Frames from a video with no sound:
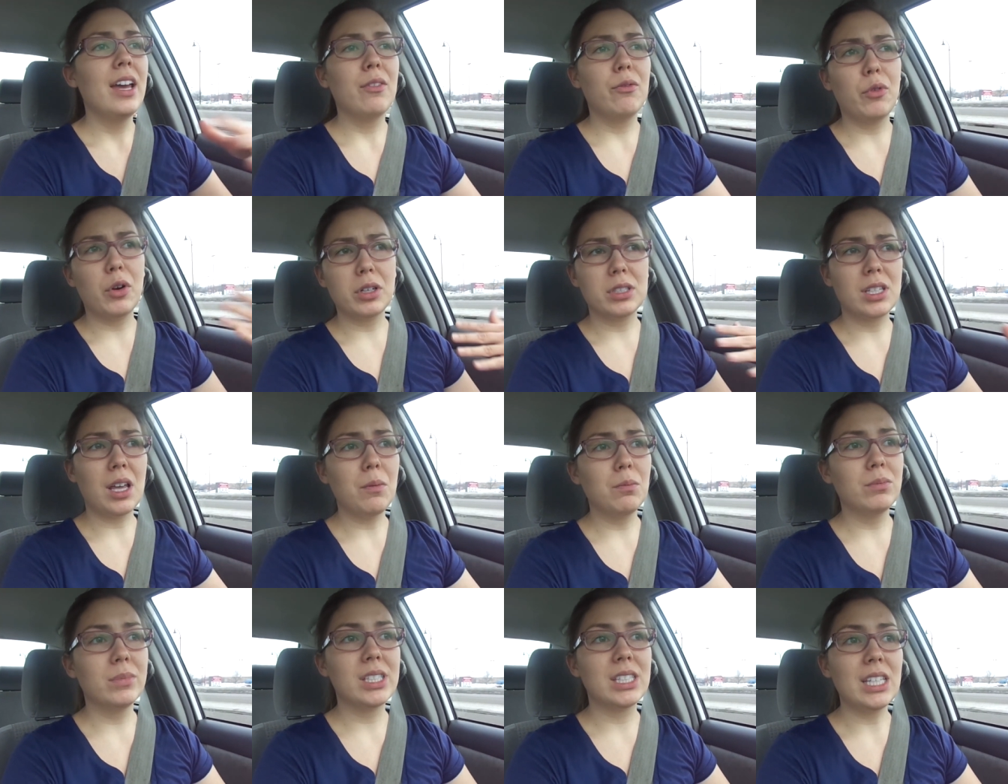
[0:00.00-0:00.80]
for
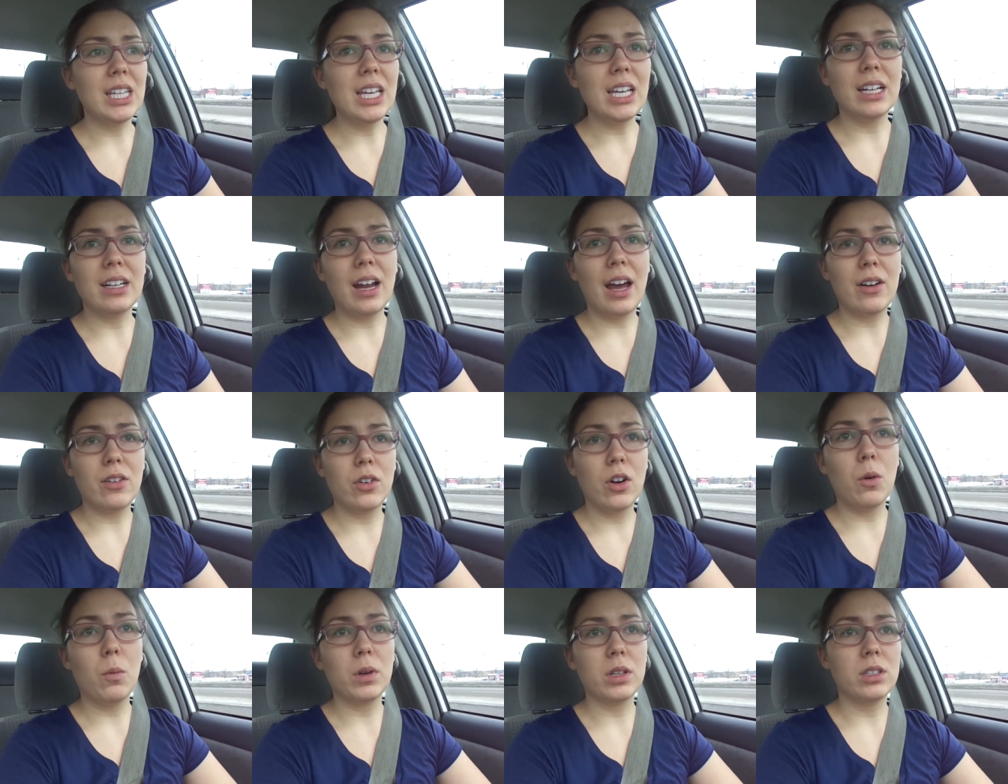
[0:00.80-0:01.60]
some scene, I
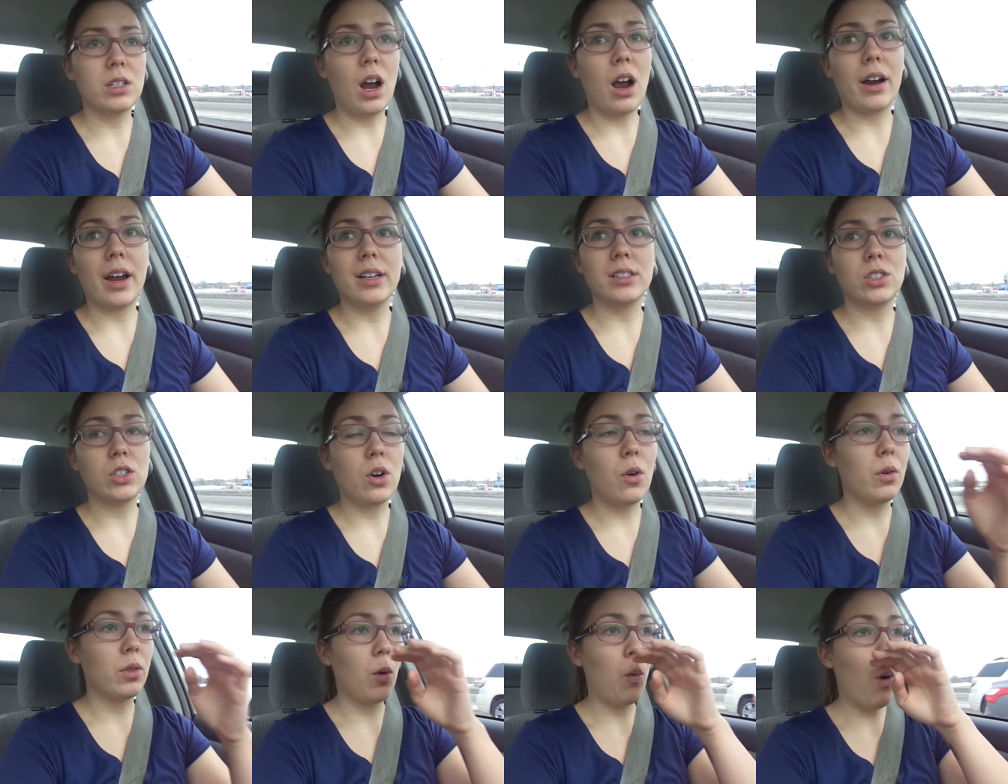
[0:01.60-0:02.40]
don't know, where the dog has to
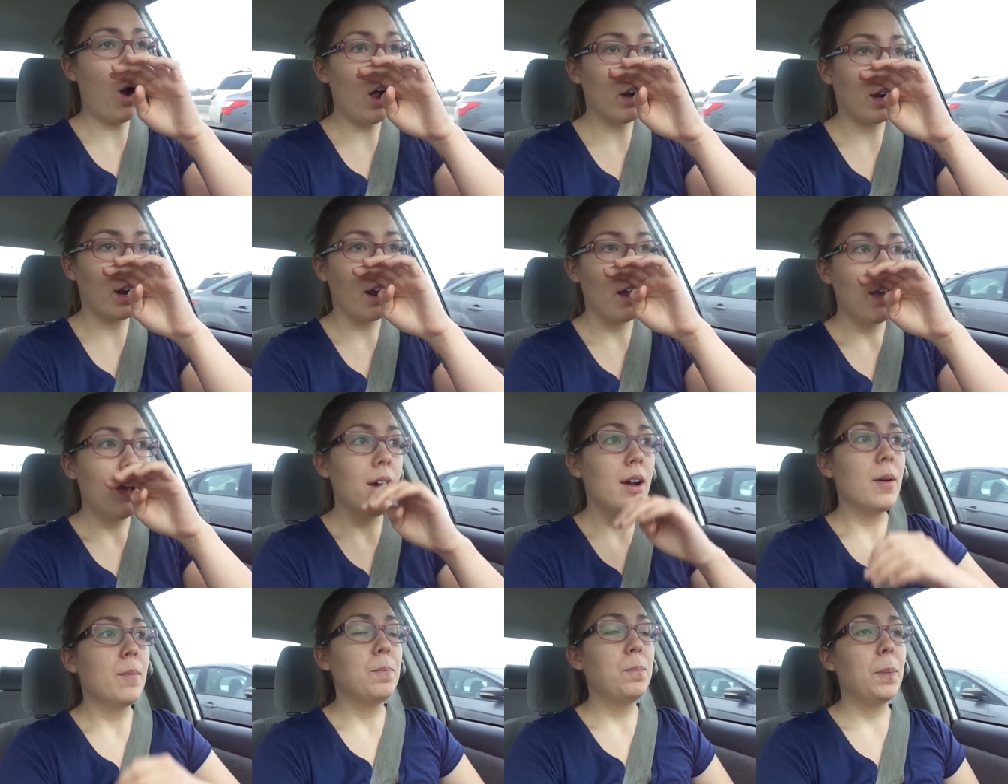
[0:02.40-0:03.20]
go in the water,
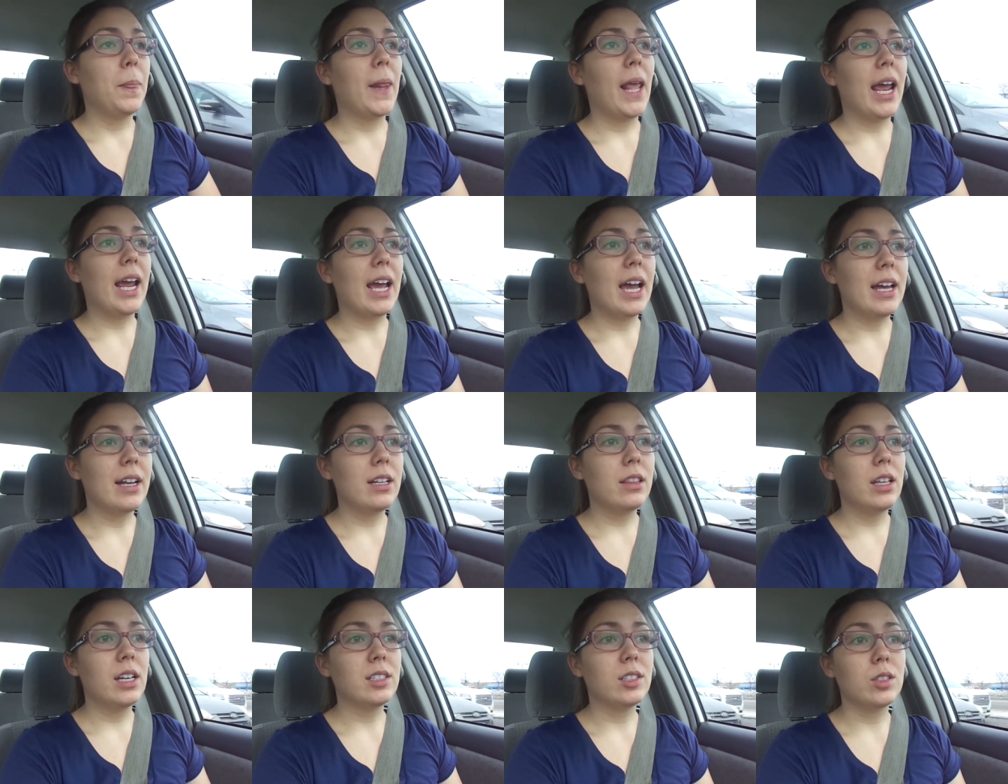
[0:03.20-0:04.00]

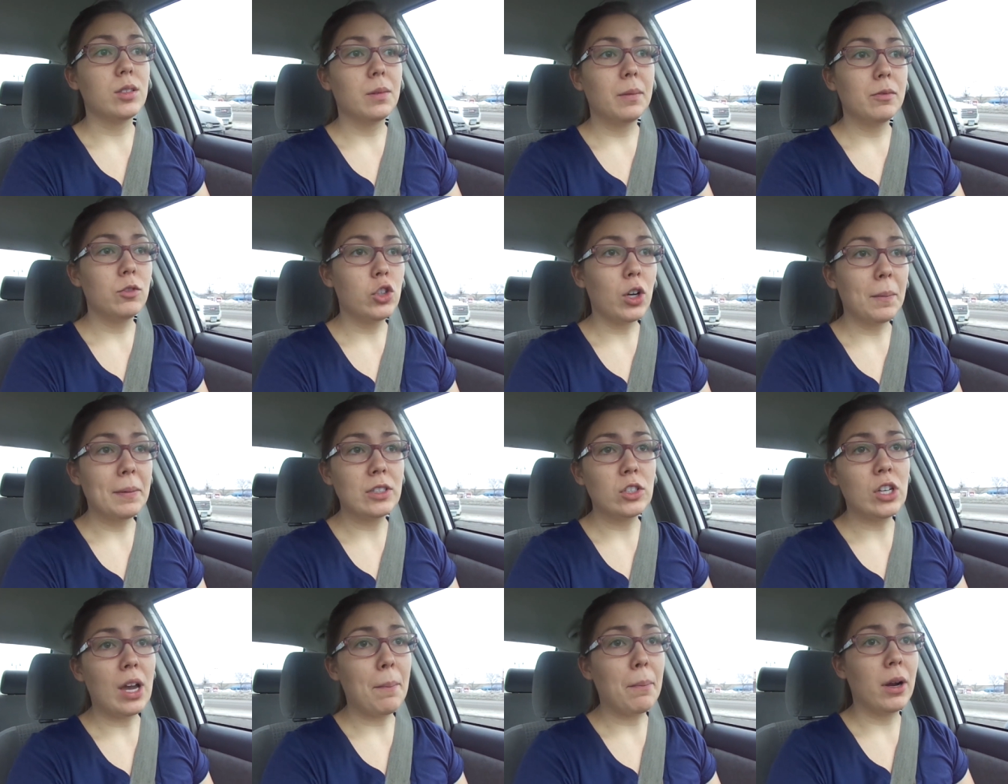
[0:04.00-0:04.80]
and this
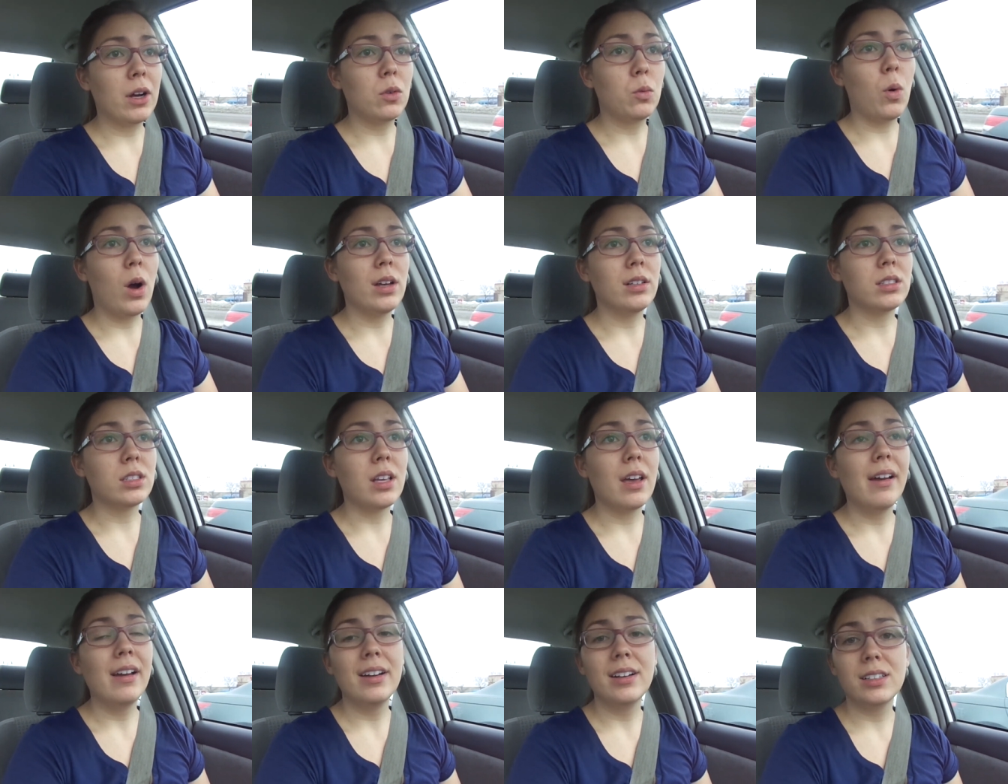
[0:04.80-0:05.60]
German Shepherd
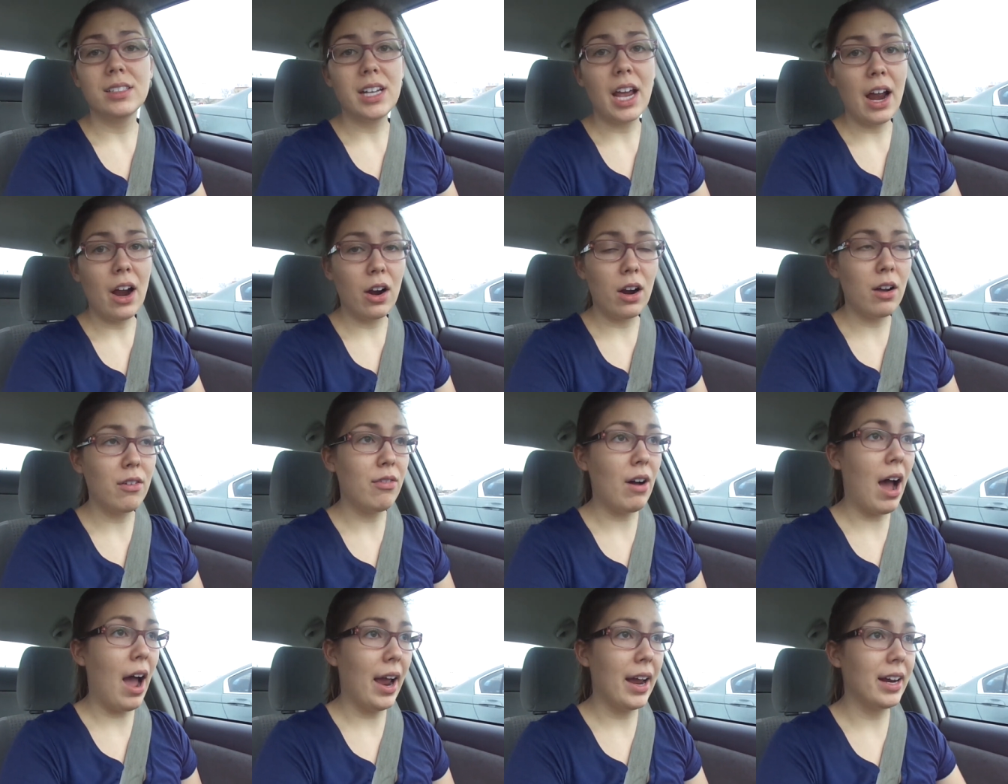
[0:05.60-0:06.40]
was
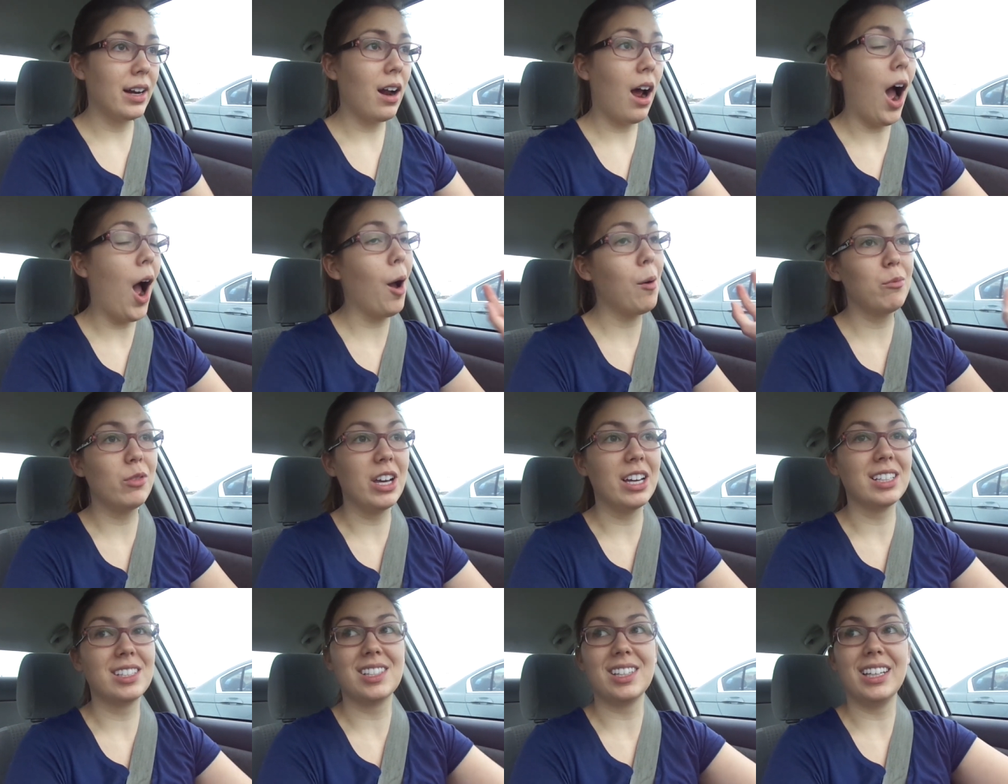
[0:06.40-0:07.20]
terrified,
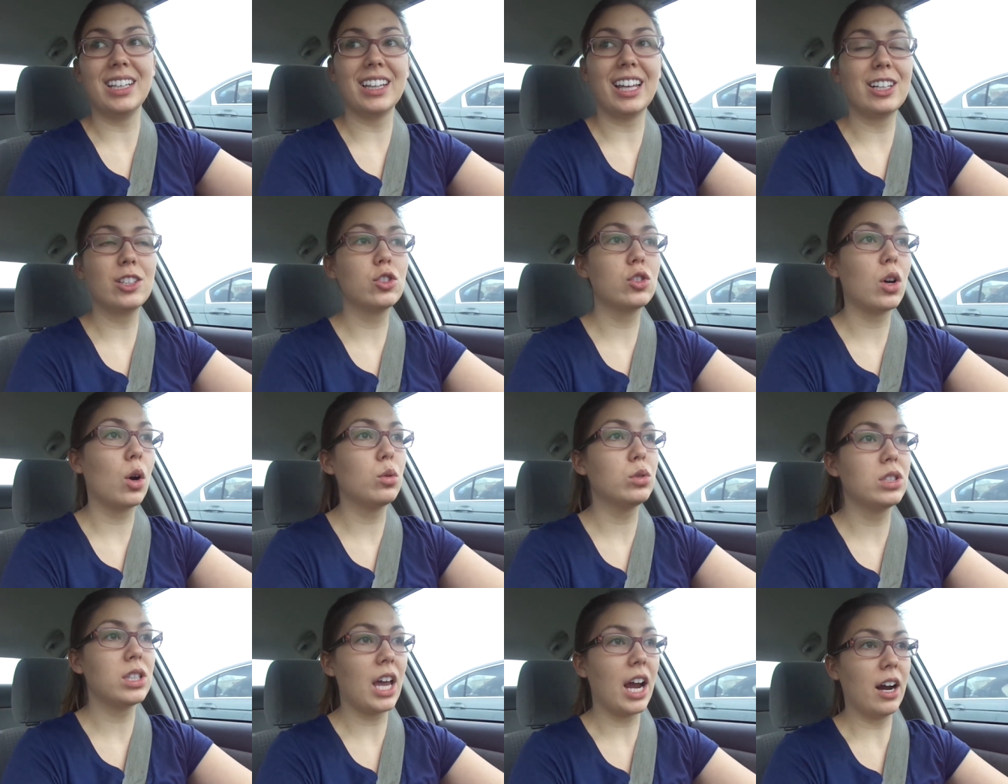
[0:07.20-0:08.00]
obviously, like
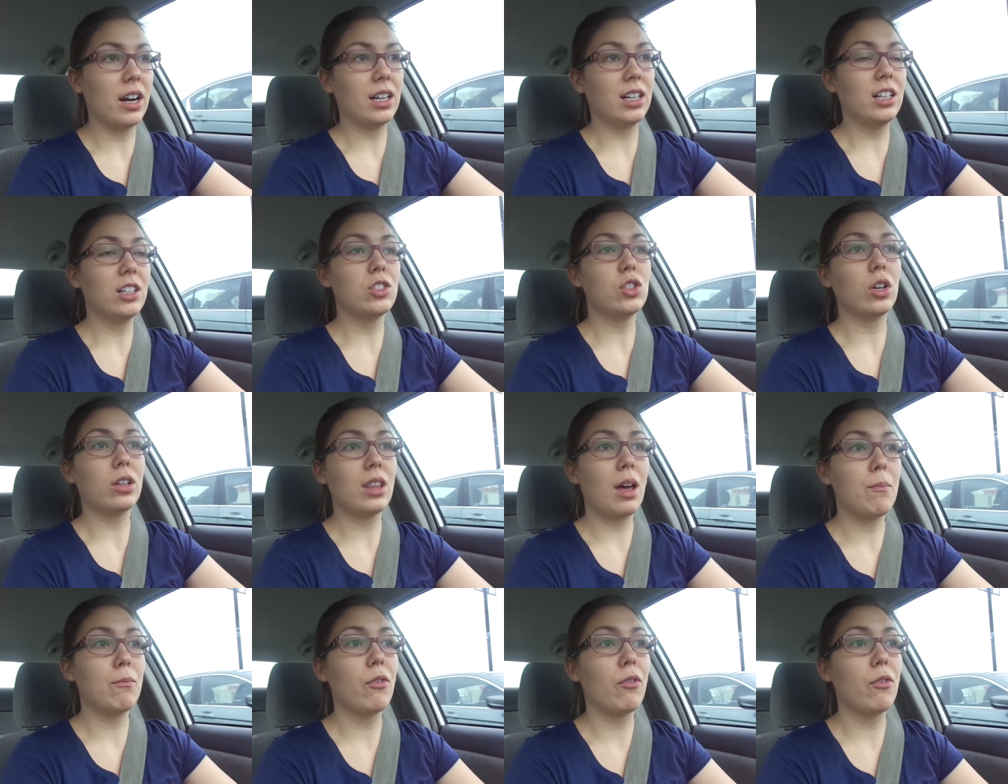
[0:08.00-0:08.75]
so scared, and it took them